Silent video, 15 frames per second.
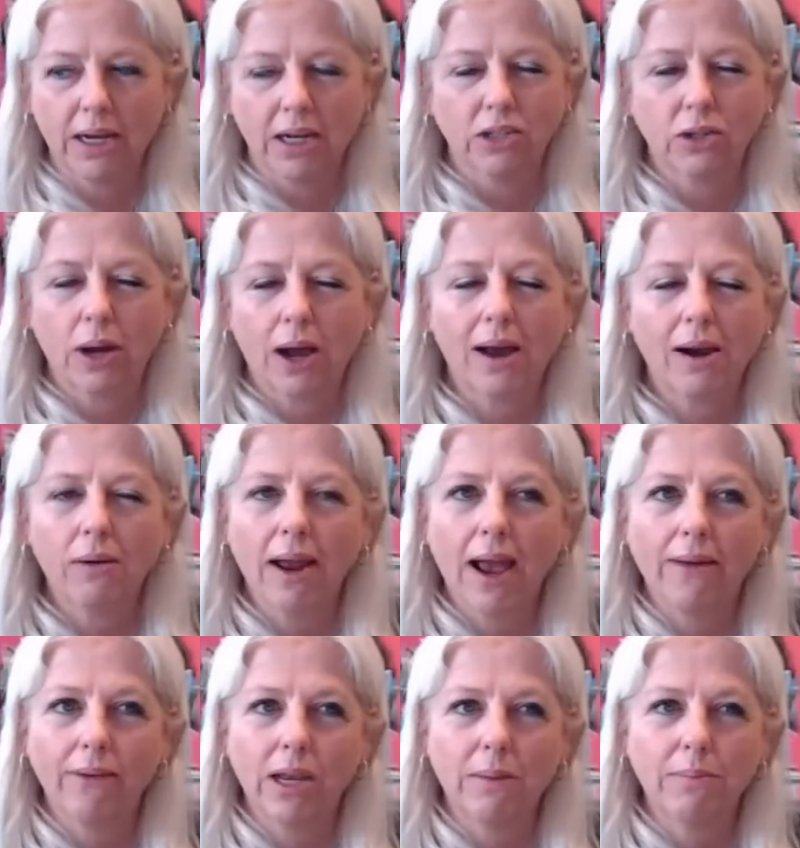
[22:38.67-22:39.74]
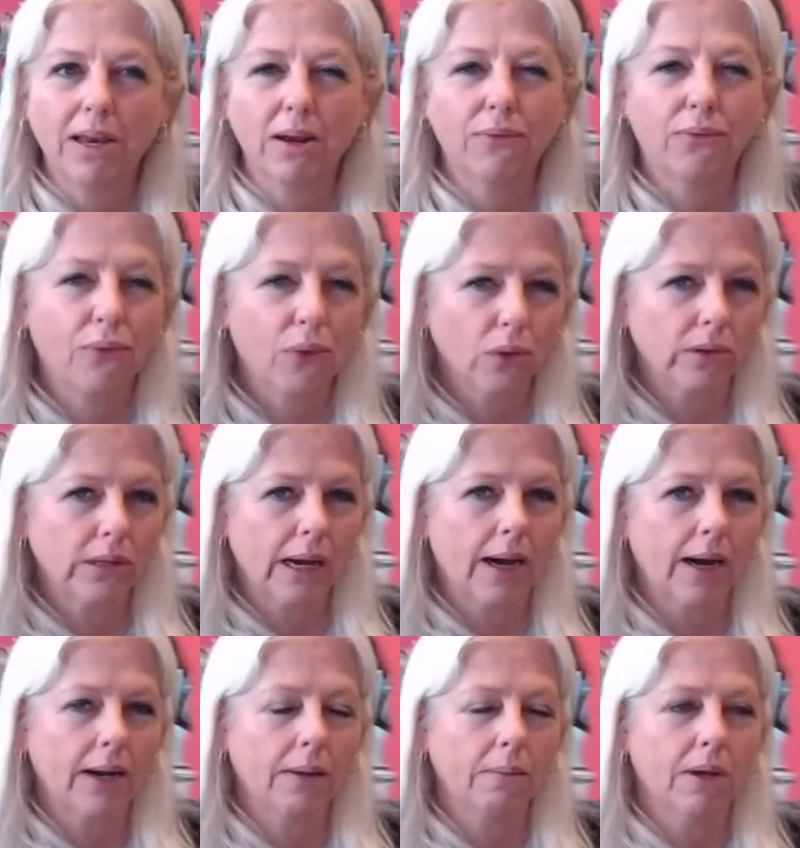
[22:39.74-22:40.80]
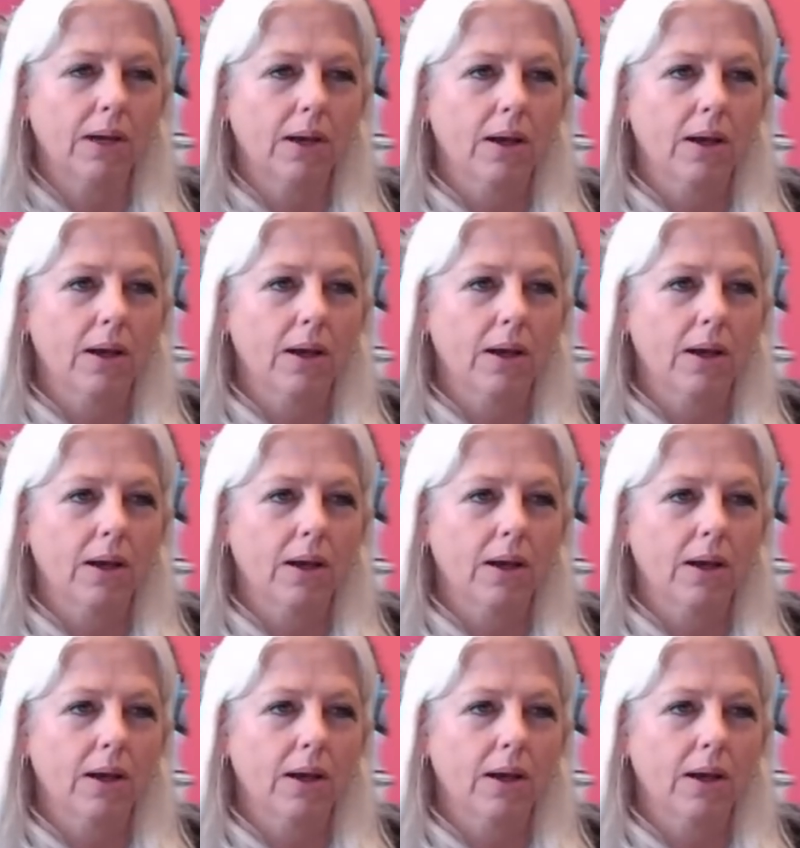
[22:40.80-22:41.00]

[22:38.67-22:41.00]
So I don't have anybody full time,